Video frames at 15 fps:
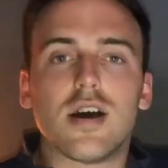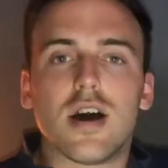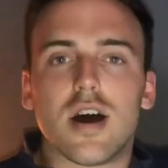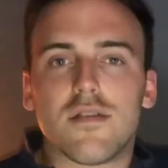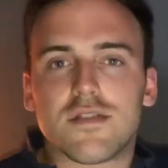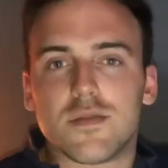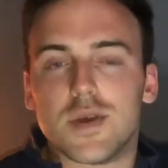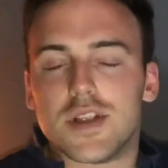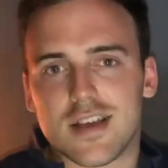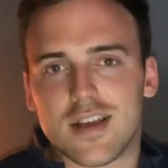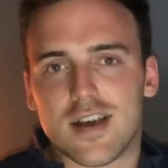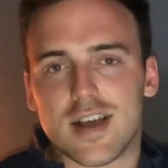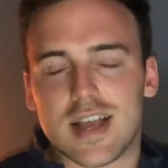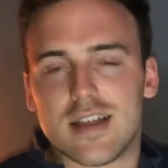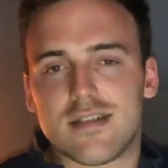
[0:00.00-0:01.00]
After which the
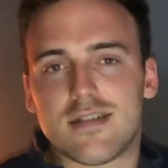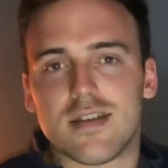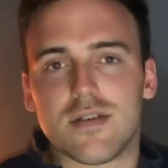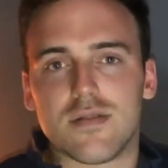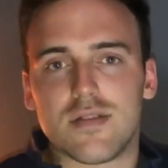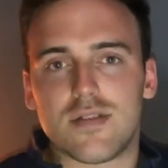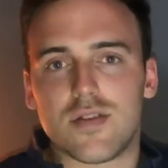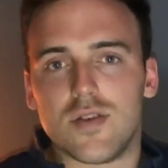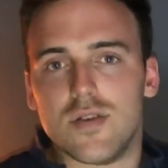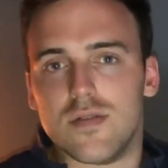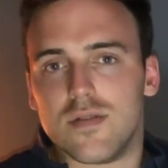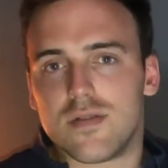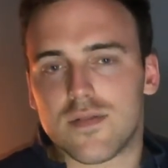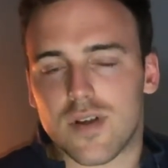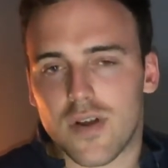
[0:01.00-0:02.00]
car gets sold to
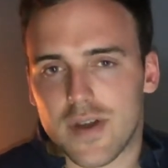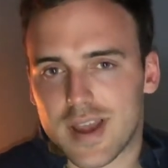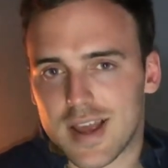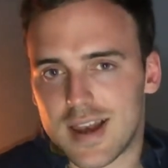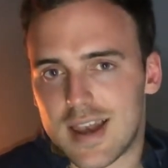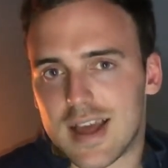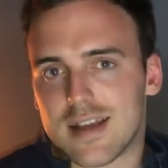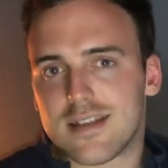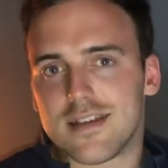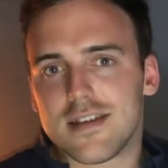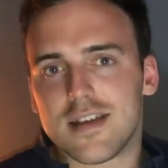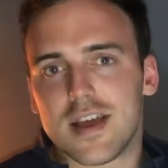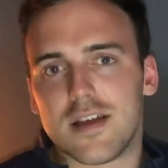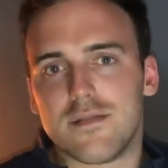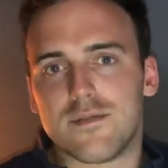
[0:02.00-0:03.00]
Ferrari collector
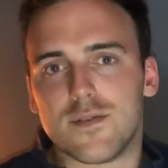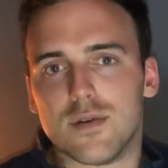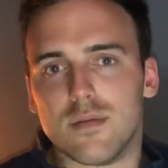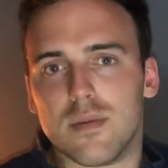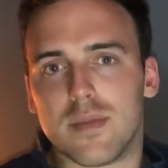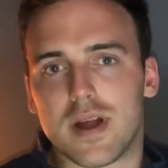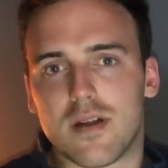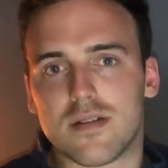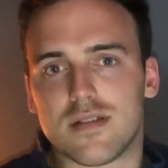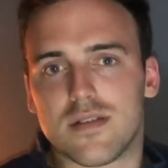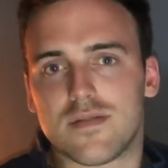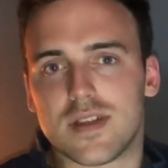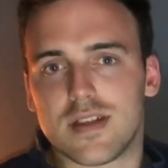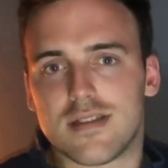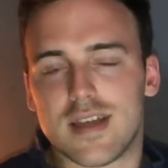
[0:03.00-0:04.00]
and former
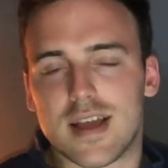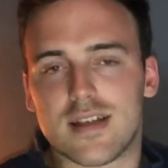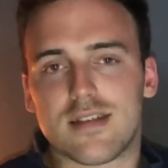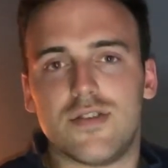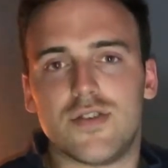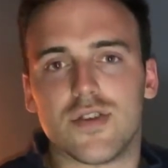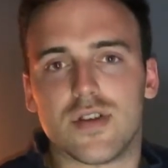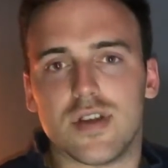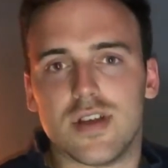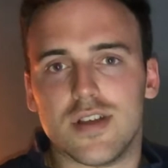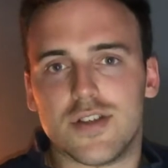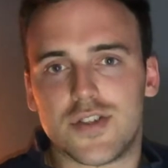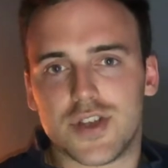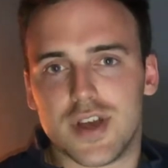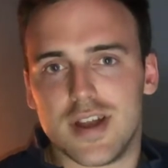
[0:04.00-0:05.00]
Microsoft exec John
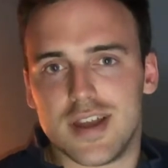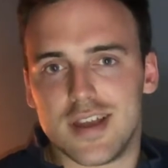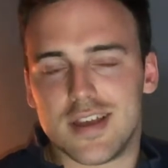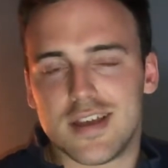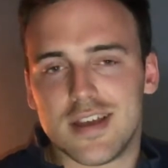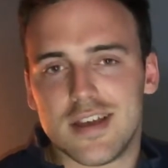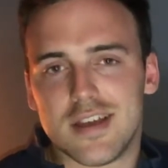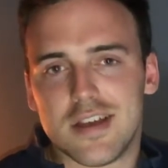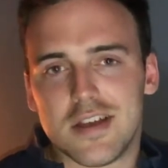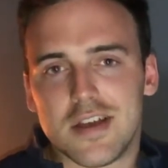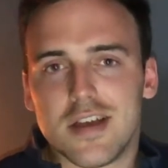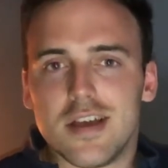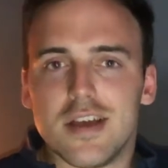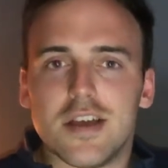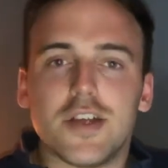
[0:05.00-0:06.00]
Shirley.
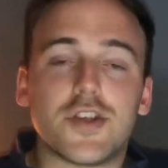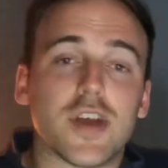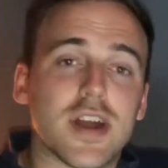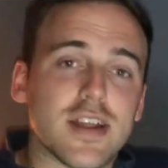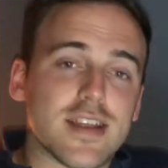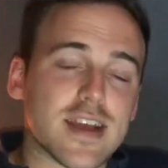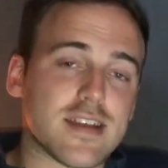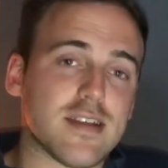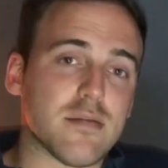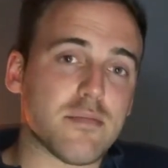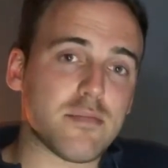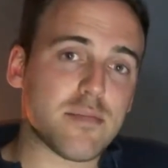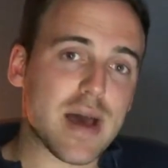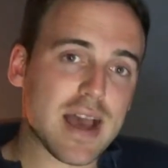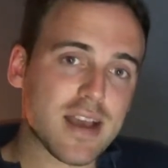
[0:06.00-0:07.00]
Shirley takes it
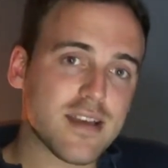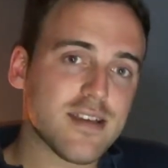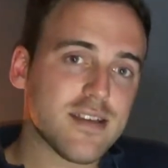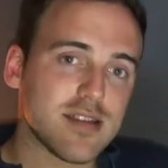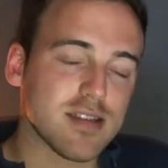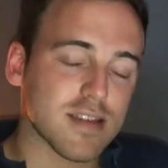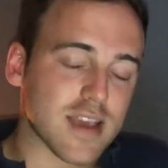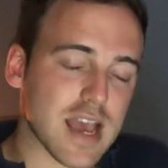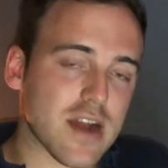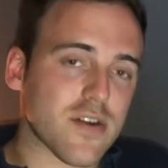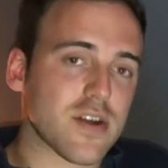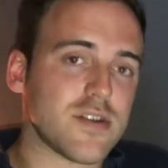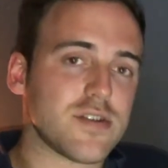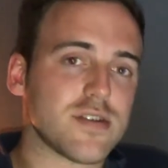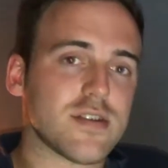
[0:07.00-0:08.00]
back to the
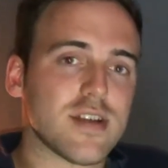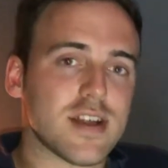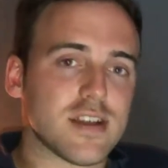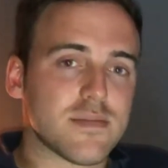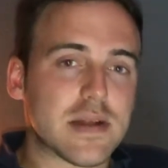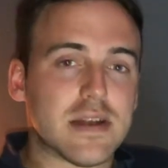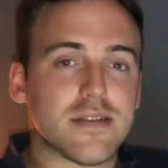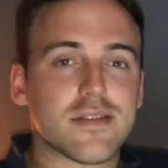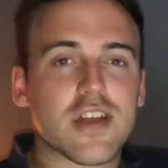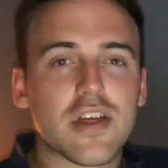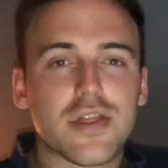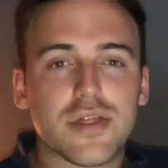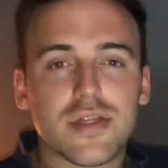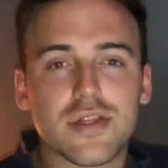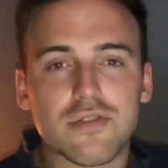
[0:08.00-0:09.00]
garage and spends
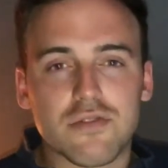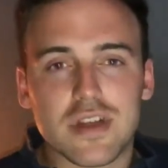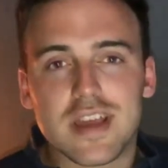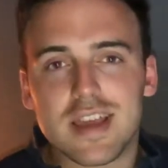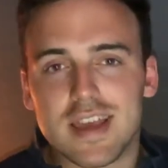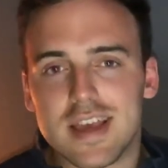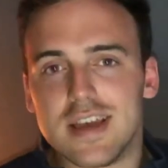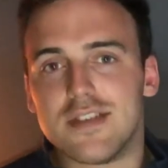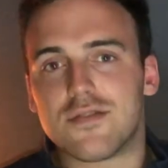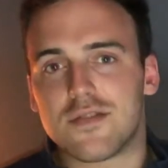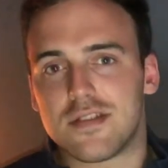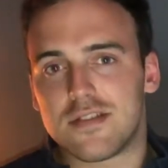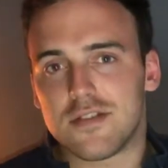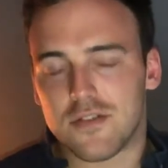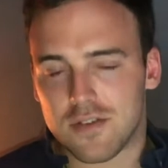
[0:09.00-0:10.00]
3 years
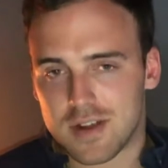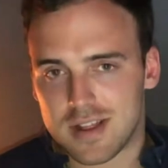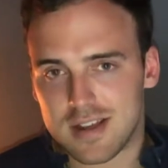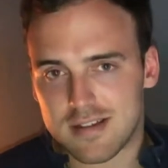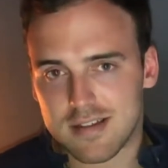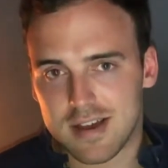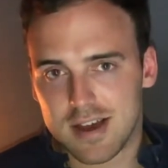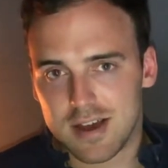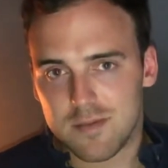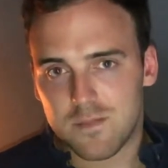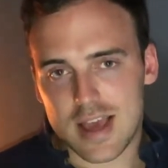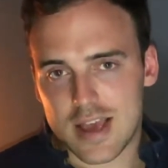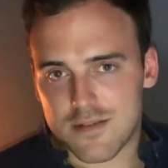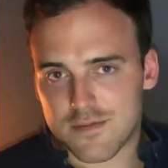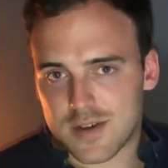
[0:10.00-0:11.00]
restoring this car.
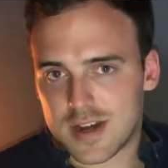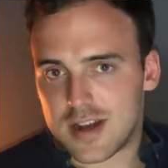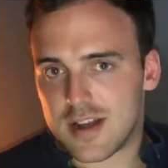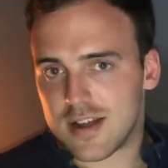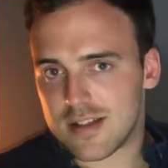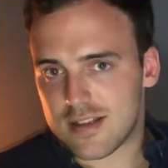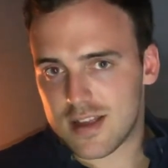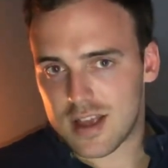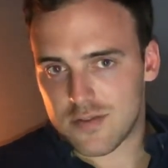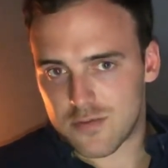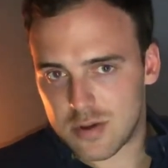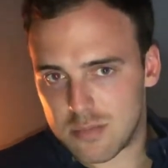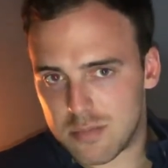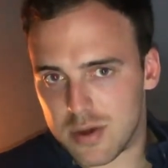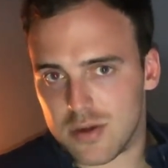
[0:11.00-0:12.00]
Every nut,
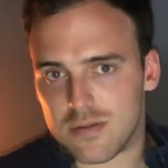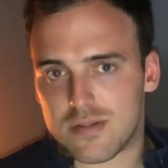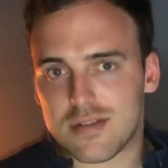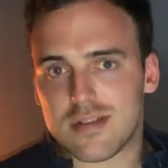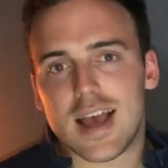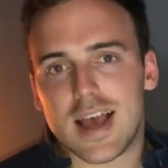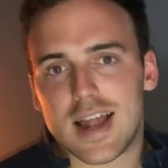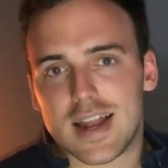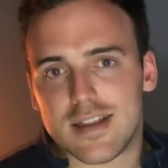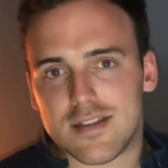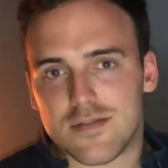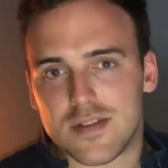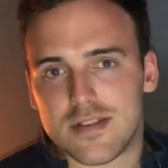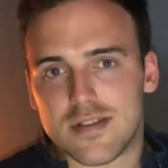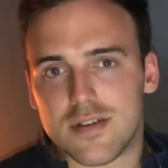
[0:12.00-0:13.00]
every bolt, and as a
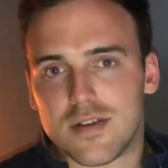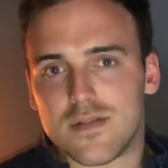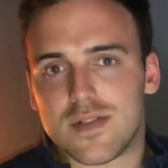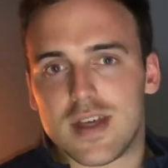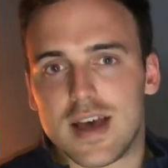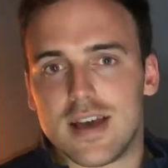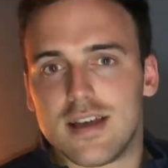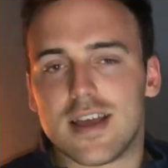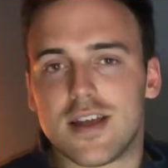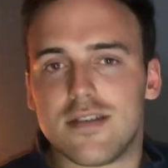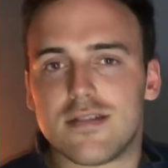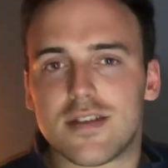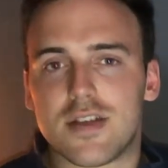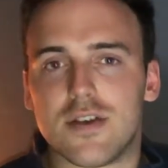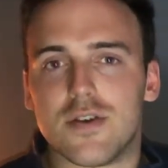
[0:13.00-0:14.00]
result of that, it goes
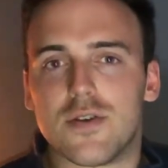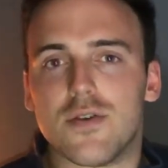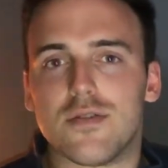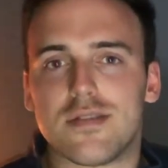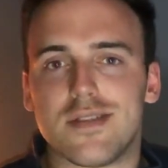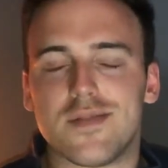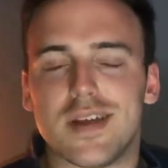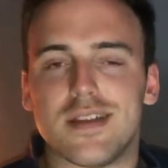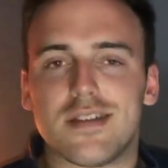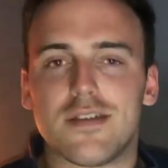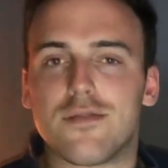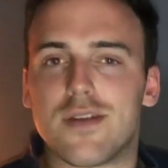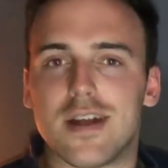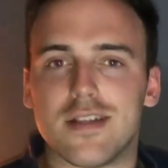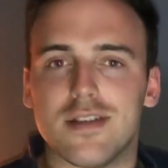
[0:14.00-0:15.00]
to concourse events
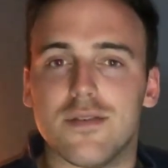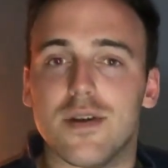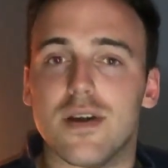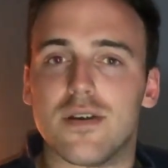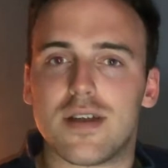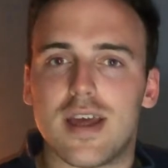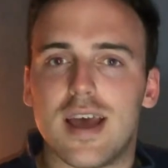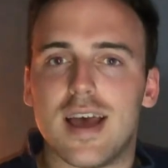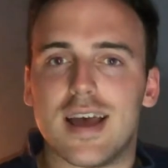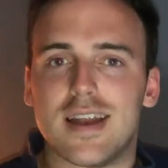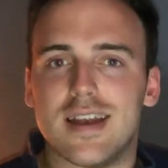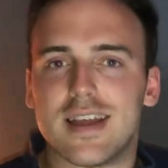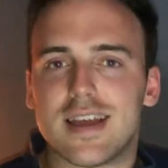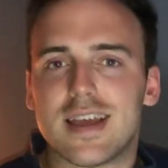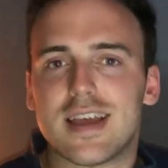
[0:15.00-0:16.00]
around the world
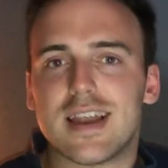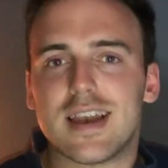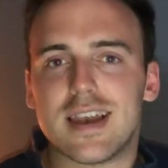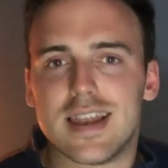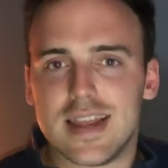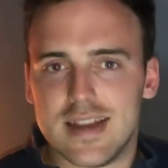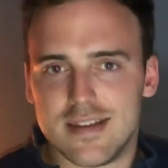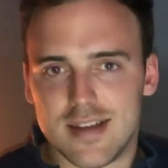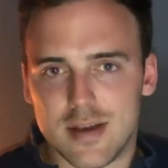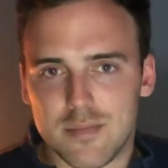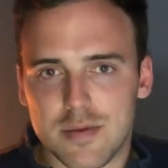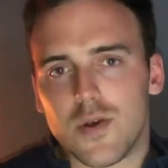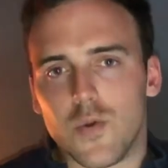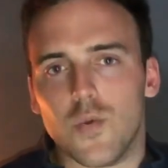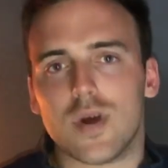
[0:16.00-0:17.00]
and cleans up.
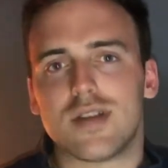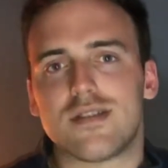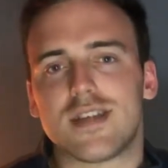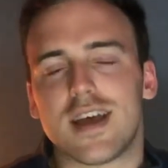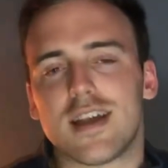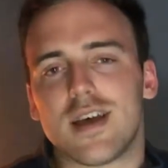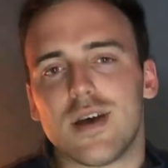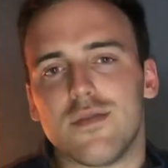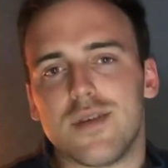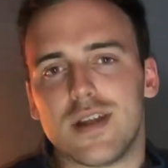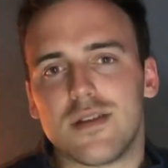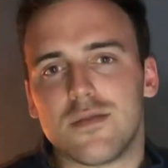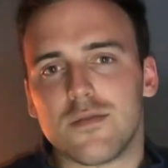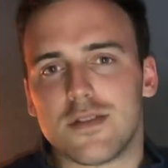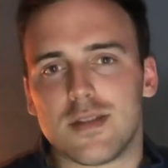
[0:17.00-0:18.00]
One standout event
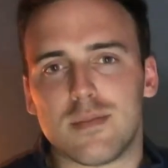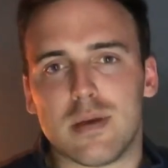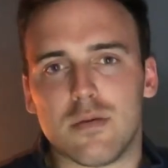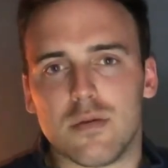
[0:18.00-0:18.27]
was the Pebble